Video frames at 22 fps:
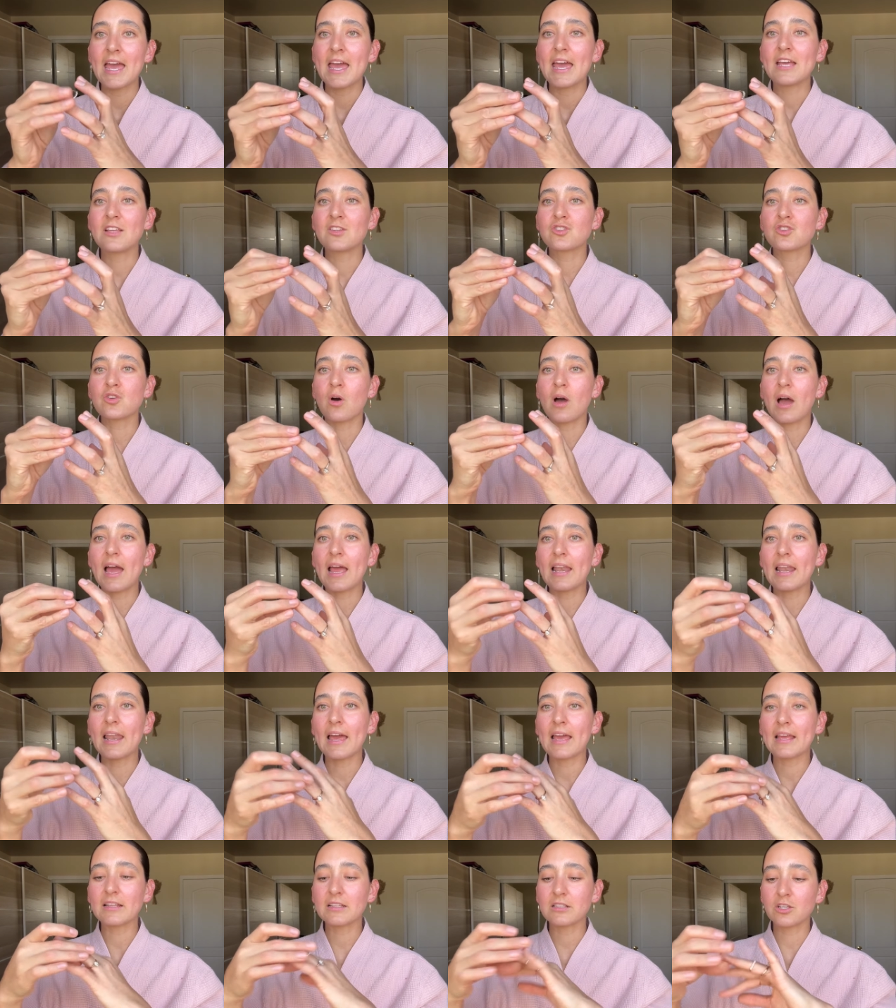and so i
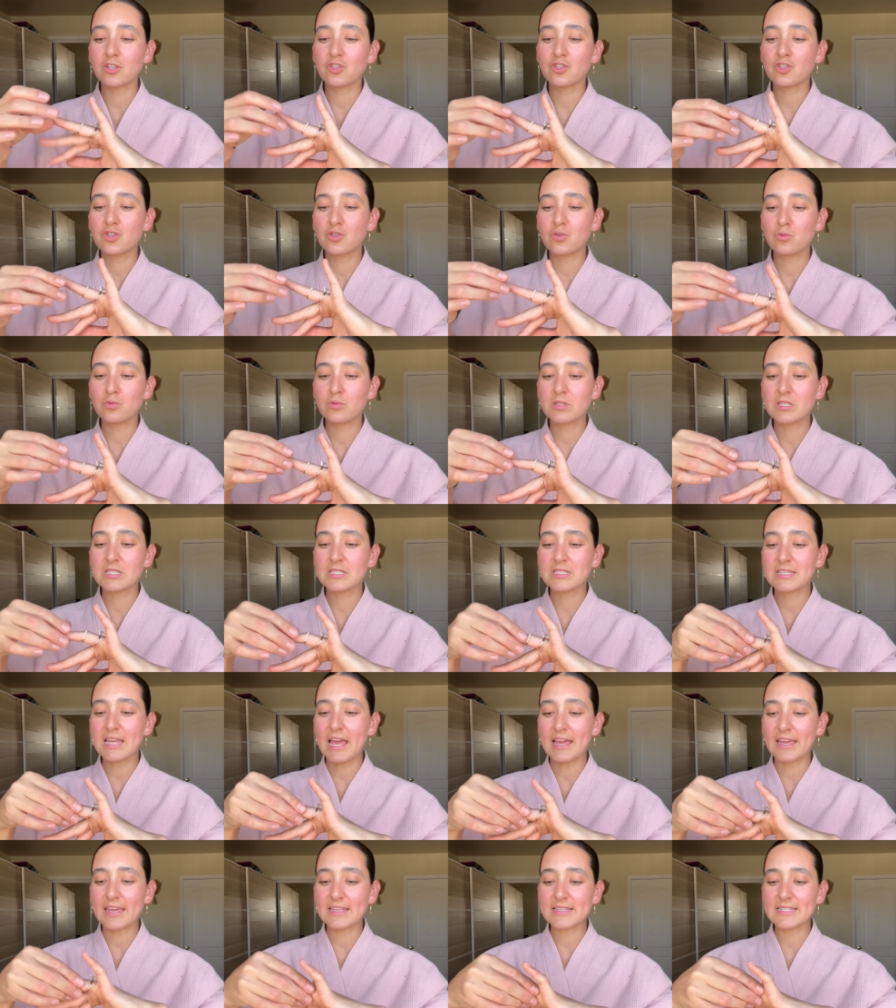like to
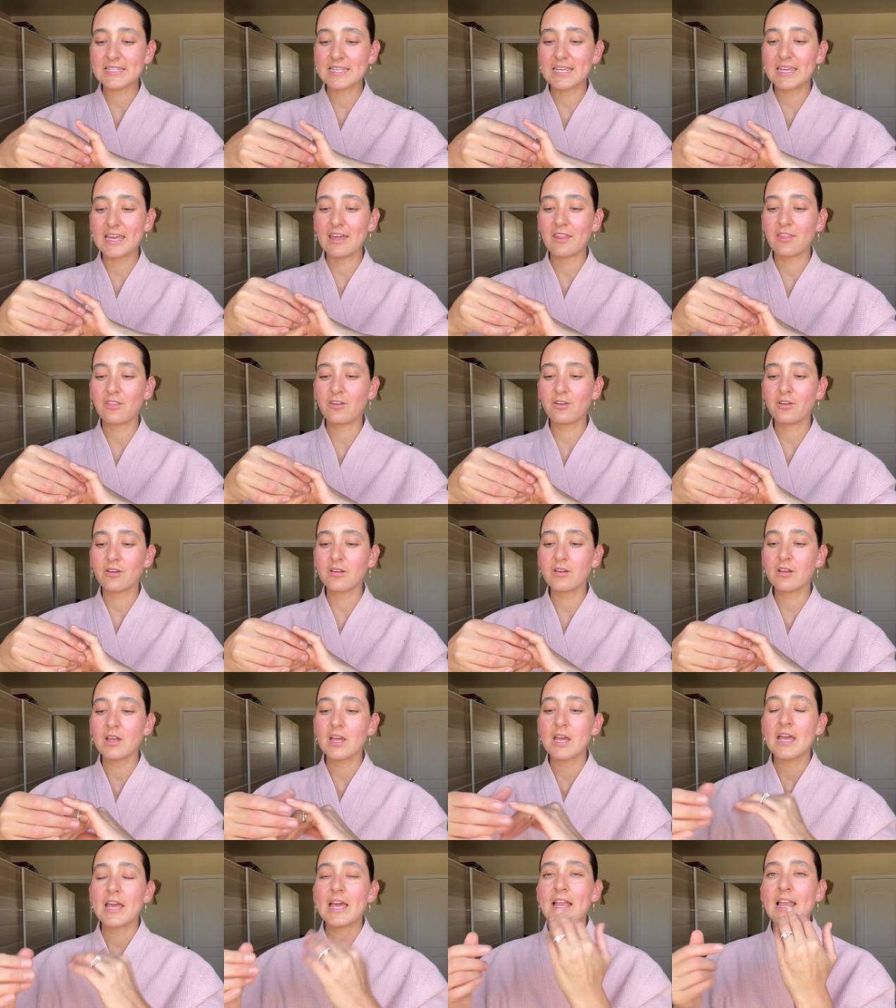stack it together
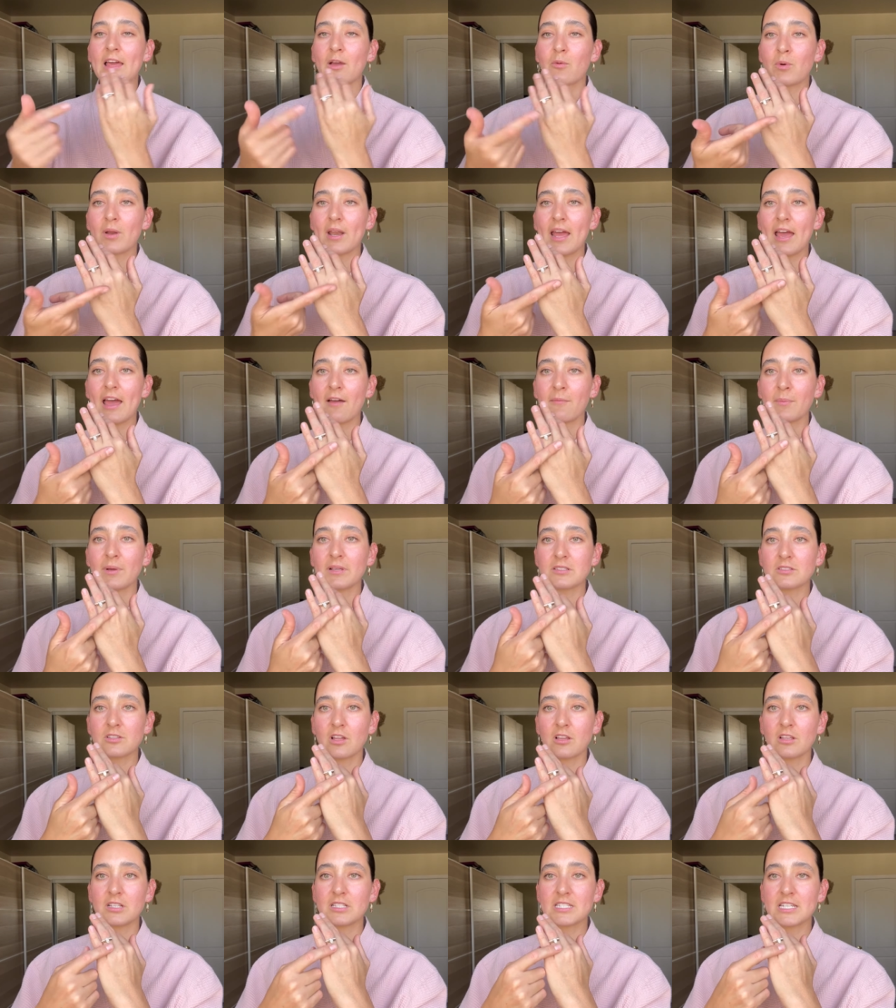like when i had my
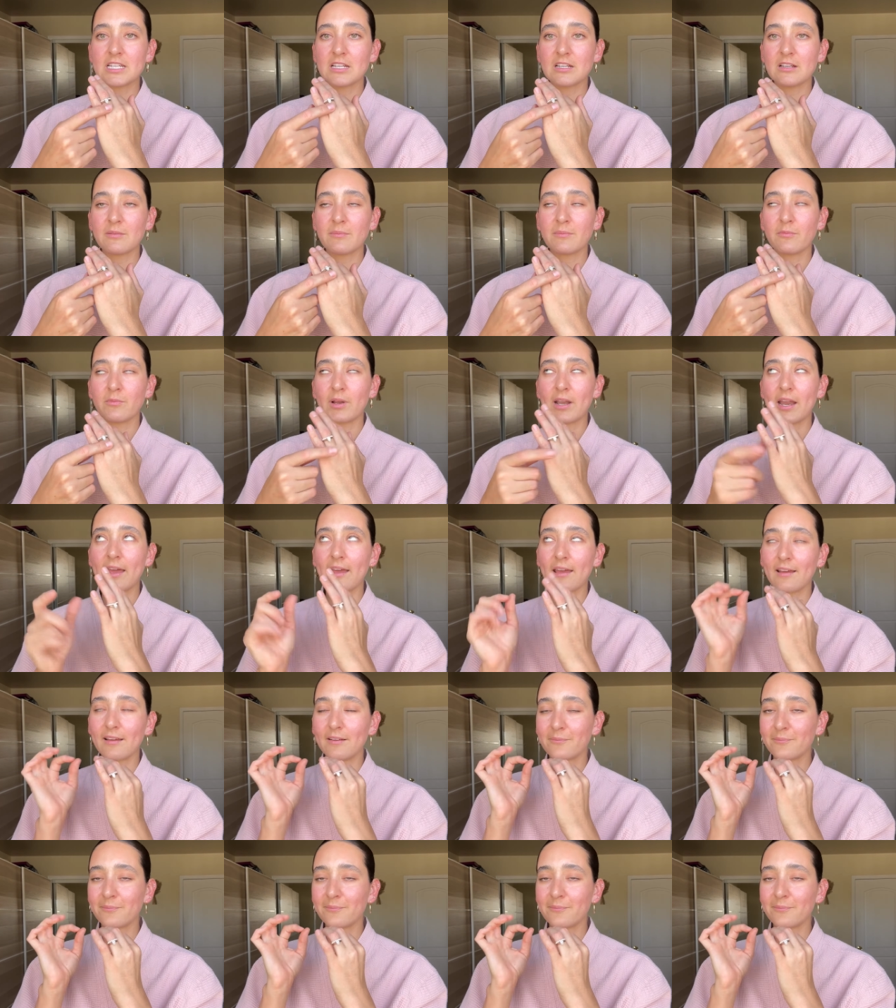solitaire when i